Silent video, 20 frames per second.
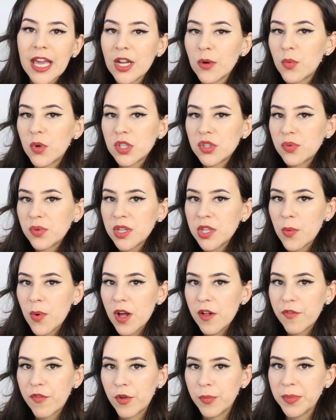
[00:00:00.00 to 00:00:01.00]
It works really
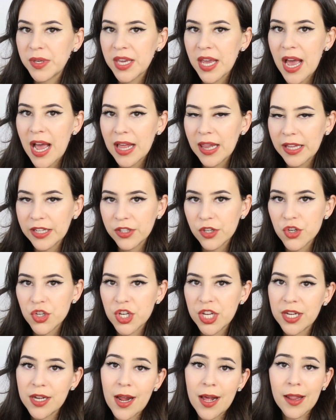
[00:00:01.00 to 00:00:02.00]
well for me. I like the
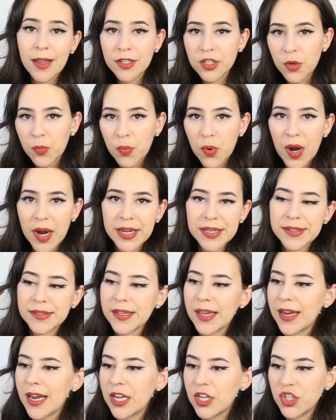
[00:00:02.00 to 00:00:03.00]
shade, I like the
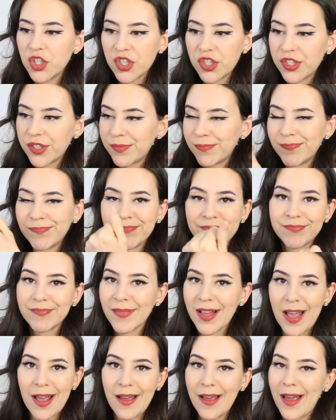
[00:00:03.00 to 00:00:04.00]
price, and
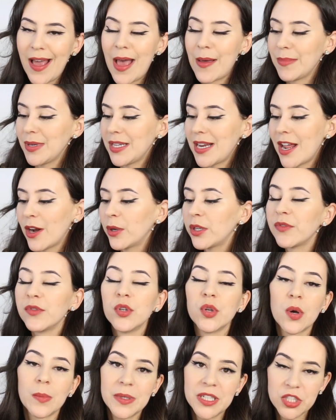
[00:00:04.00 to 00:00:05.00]
I mean, I don't
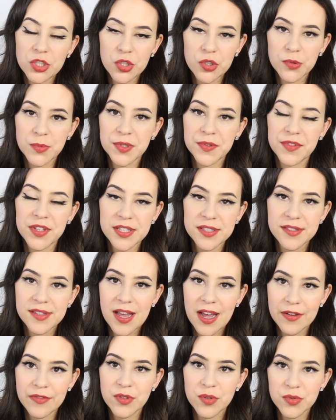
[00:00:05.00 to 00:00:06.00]
even know how many tubes of this
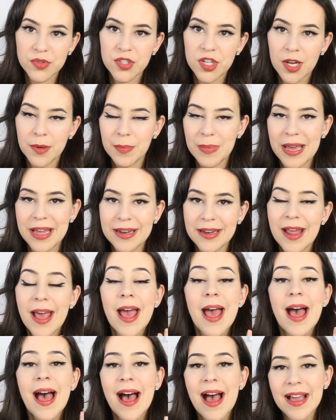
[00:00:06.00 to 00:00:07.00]
I've used up, and
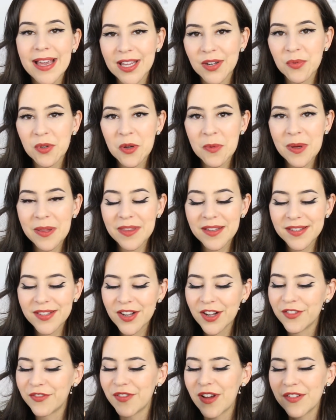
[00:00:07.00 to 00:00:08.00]
I can't recommend this
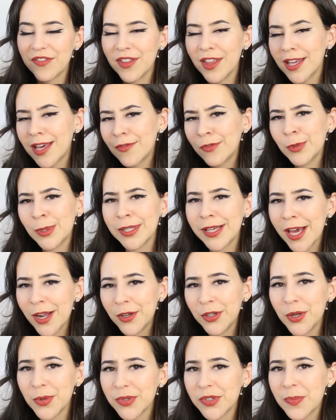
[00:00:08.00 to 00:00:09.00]
enough. I feel like everyone
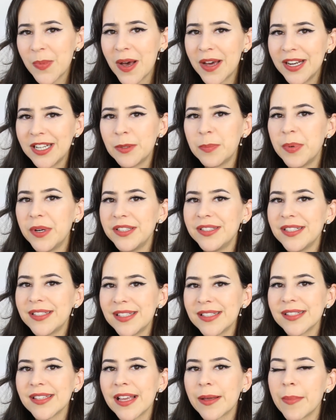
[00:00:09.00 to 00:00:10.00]
kind of knows about it, but
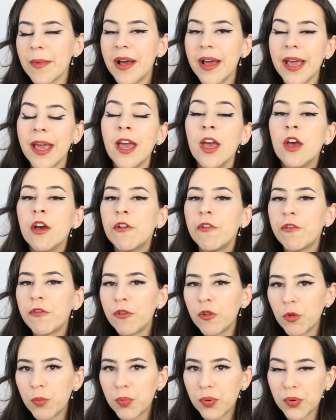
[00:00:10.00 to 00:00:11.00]
this is like my
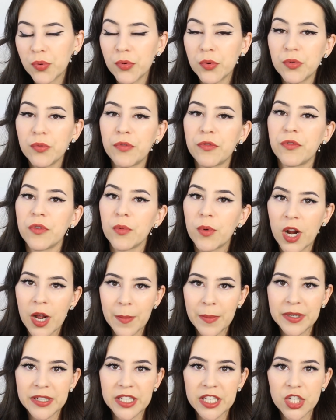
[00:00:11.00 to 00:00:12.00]
foolproof
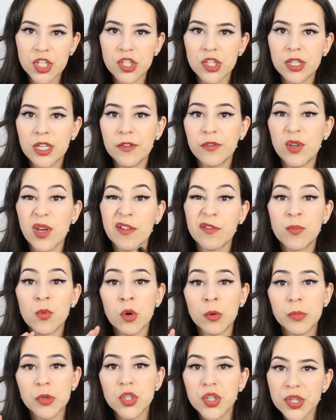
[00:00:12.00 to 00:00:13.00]
recommendation. If you have
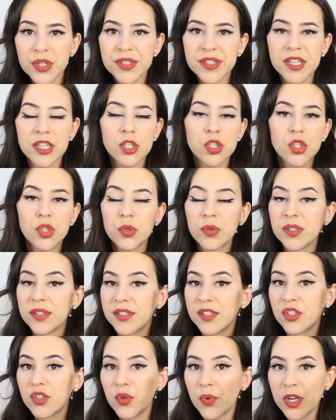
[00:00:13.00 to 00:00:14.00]
more mature skin too,
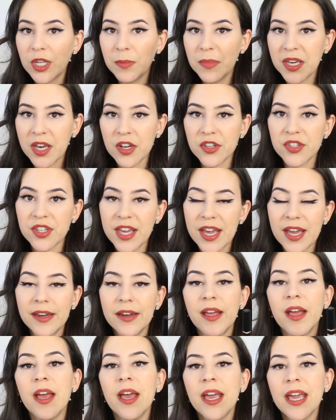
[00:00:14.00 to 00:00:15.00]
this is great because
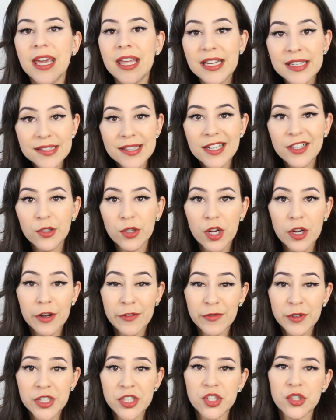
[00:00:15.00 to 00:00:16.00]
again, it is lighter
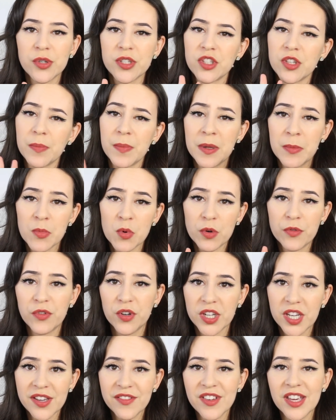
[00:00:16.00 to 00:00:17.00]
coverage, so it's a bit more
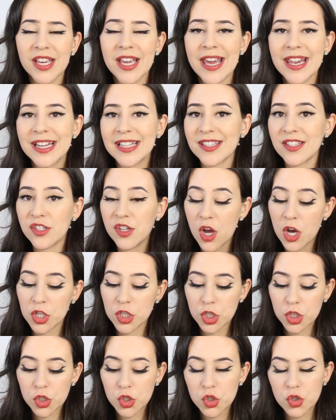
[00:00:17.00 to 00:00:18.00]
forgiving and it's
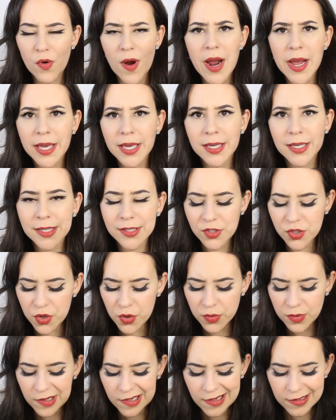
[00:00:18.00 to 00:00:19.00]
not drying.
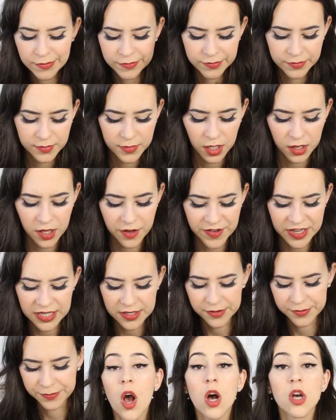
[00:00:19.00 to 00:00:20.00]
So love it.
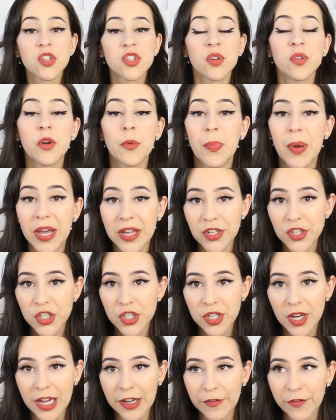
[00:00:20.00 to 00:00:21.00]
Also in a
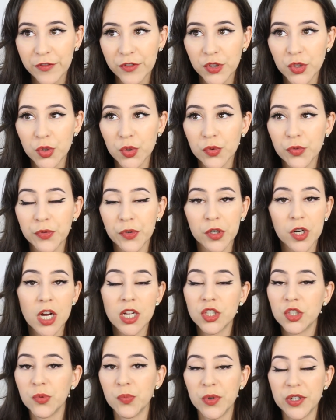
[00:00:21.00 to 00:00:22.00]
pinch, if you
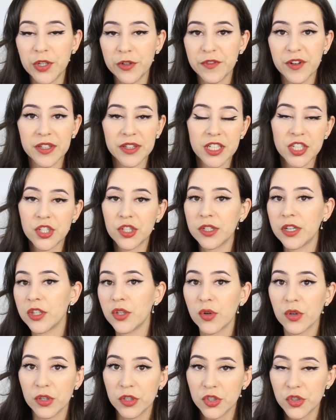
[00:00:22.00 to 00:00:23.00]
forgot to bring your foundation and
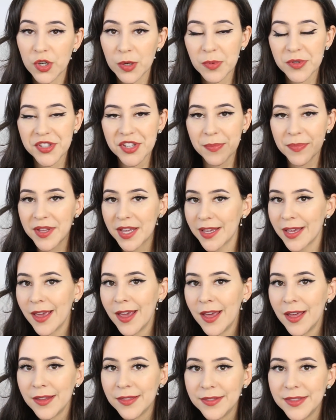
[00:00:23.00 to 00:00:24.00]
you're on a trip or something,
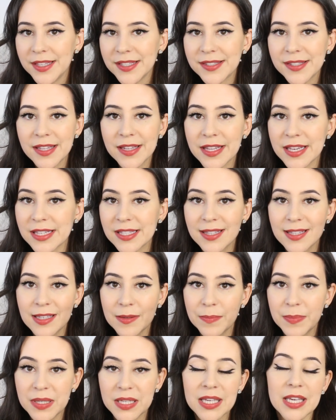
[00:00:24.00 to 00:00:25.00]
this can
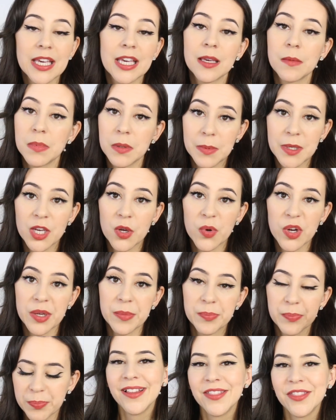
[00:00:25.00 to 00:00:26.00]
easily be a BB
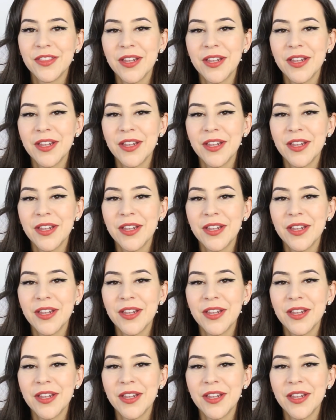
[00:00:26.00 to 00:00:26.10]
cream.